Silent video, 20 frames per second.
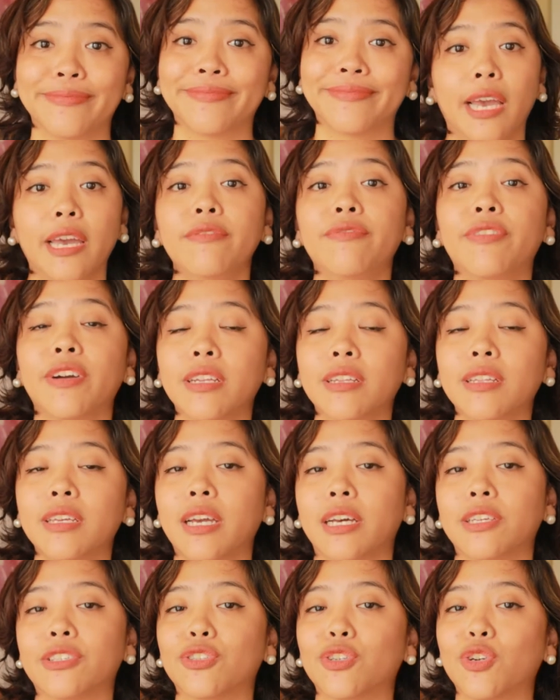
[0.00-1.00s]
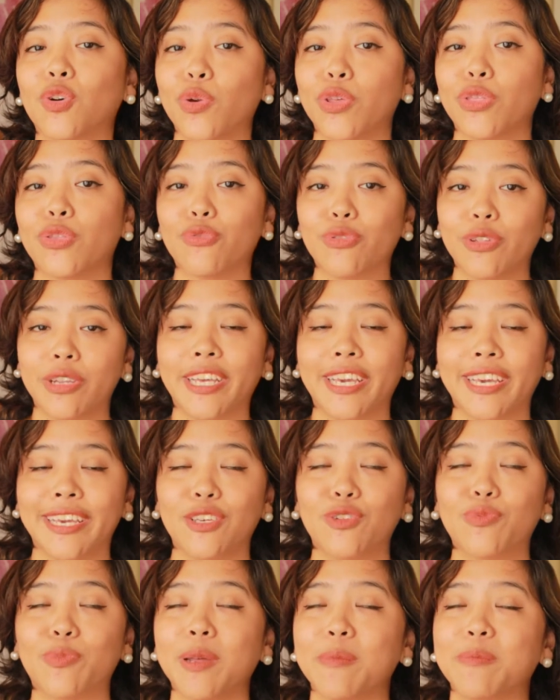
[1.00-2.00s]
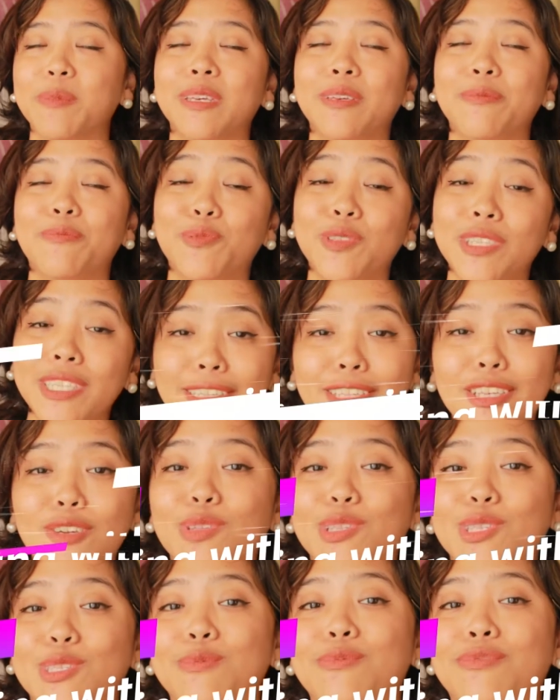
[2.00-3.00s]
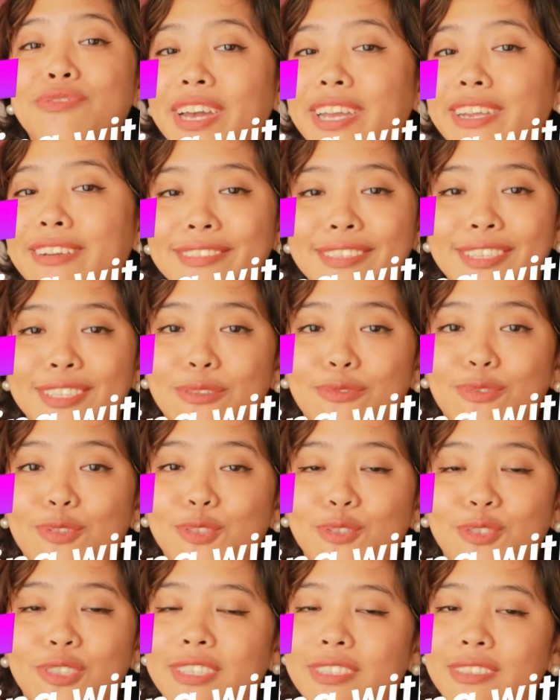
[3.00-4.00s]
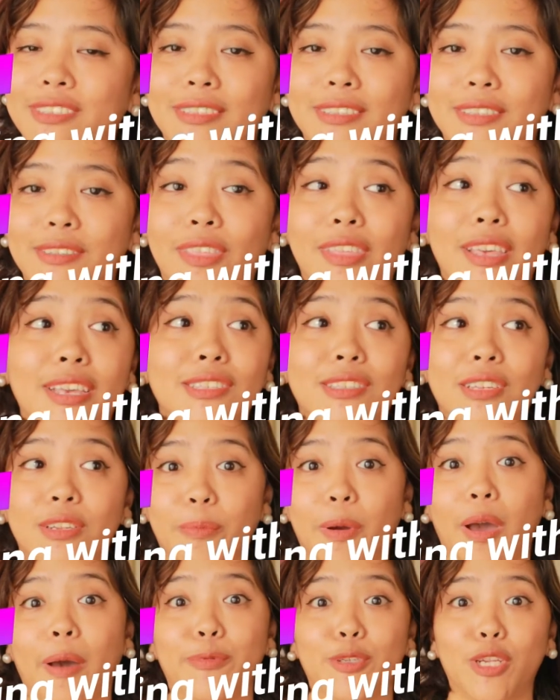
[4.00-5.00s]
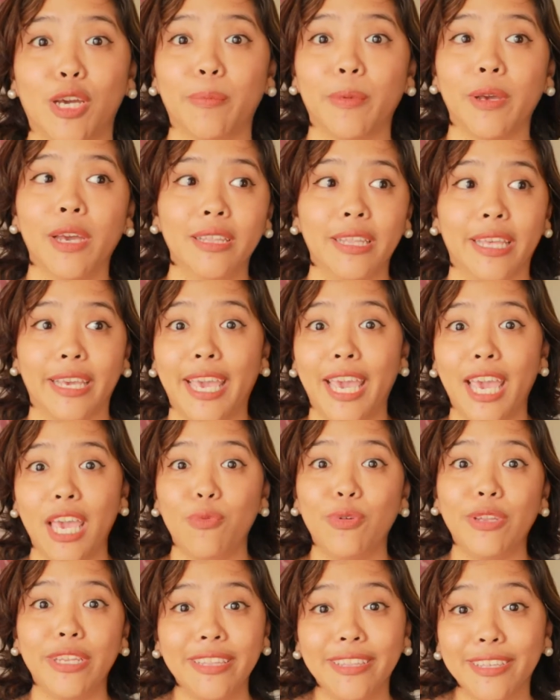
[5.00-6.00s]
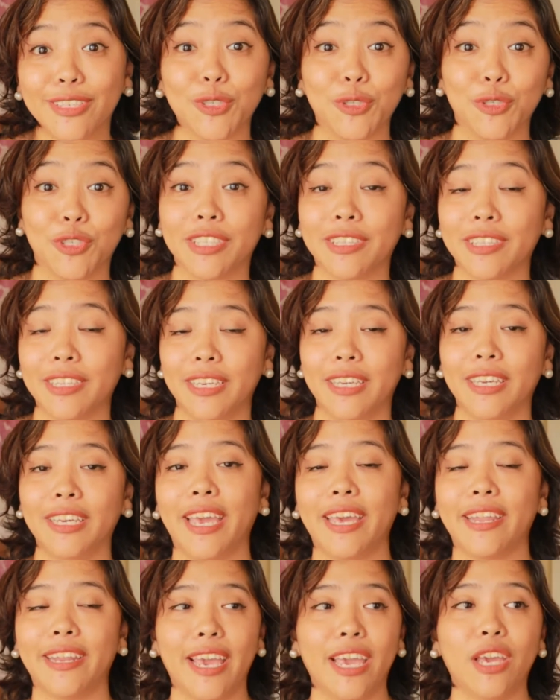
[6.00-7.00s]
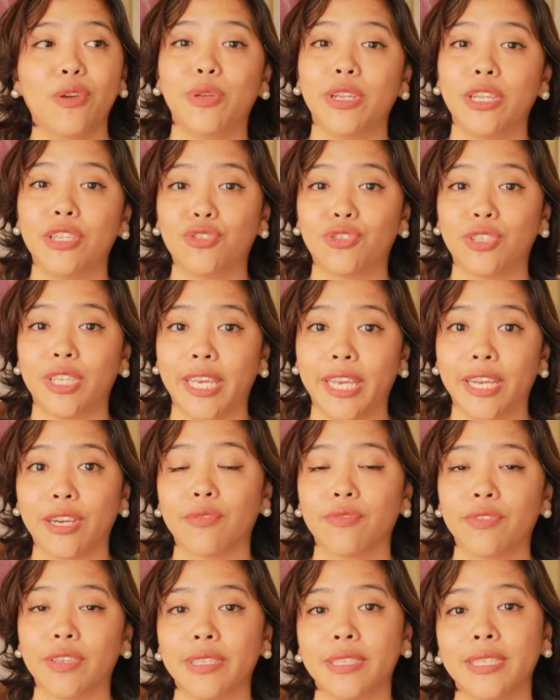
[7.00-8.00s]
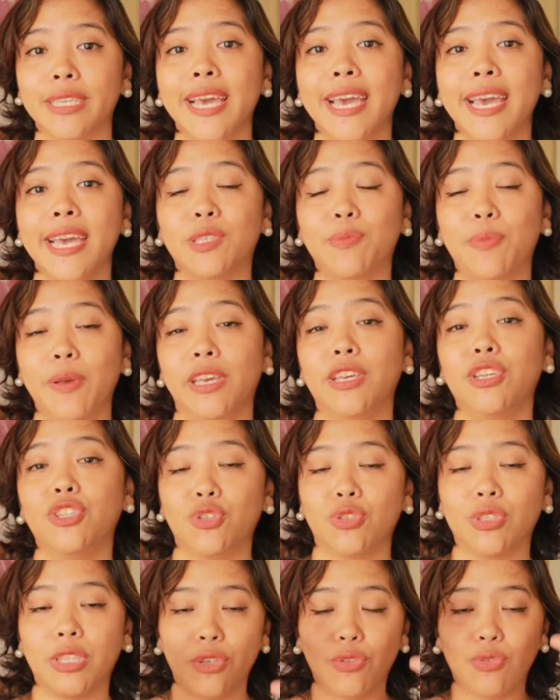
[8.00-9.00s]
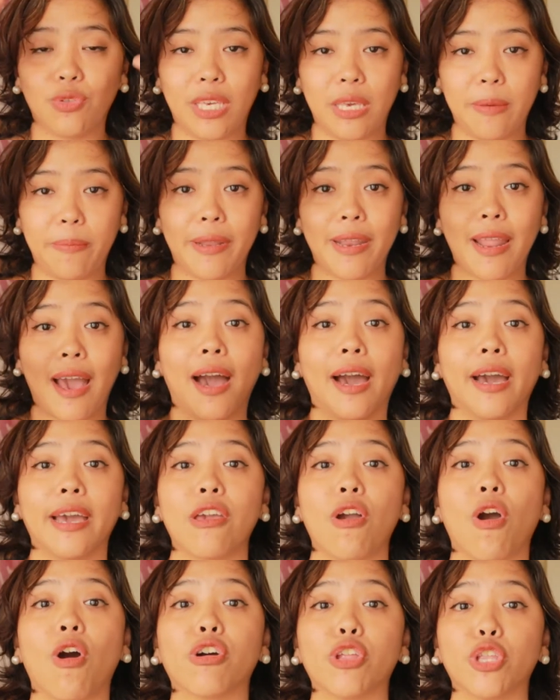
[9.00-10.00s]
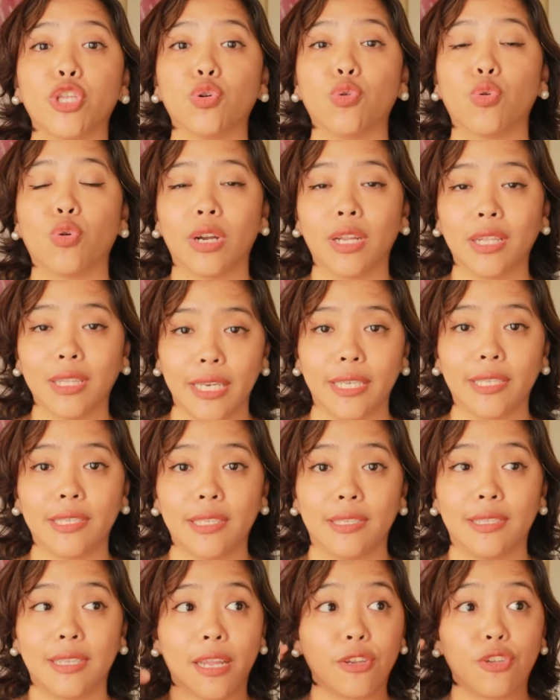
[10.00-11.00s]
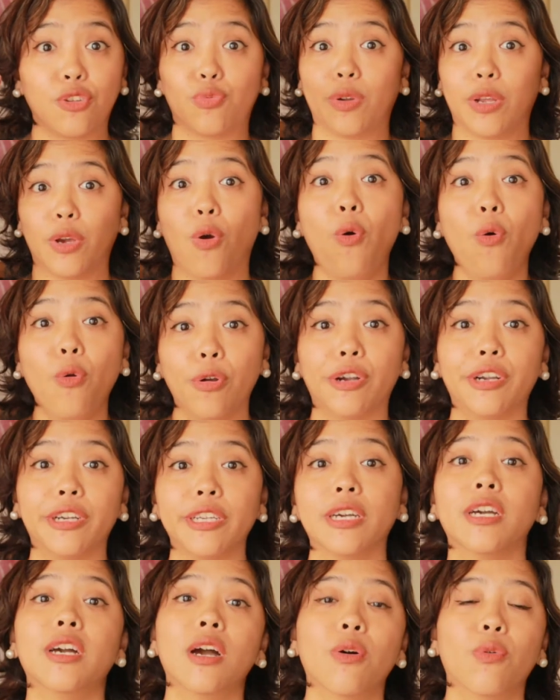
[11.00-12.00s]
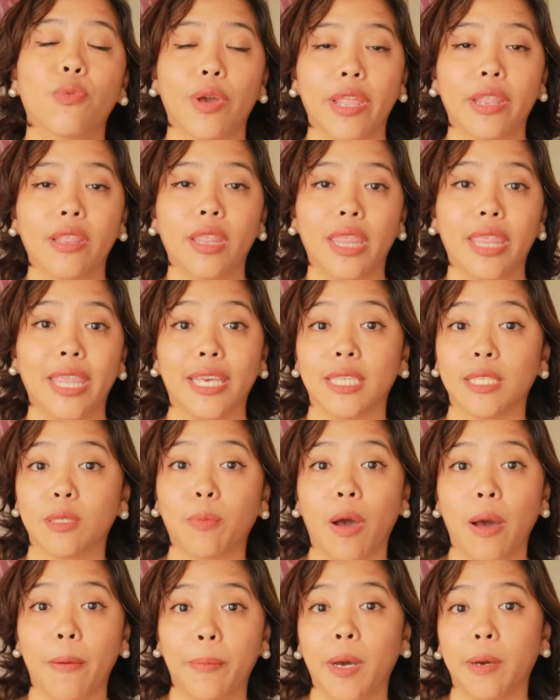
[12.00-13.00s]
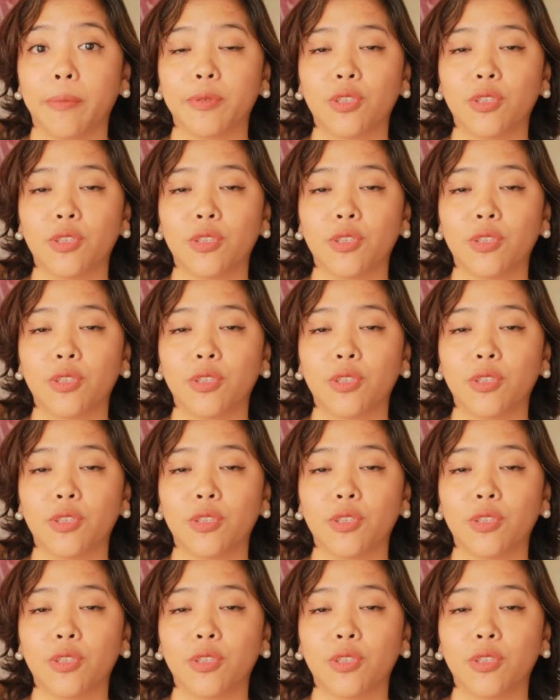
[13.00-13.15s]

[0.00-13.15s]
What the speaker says: And finally, as you're going through the day, you might be dealing with some fires as a virtual assistant. The things that popped up, like, hey, we need this urgently, and hey, we need to take care of this. It's making sure that you keep an eye on your list, is that you record when things pop up.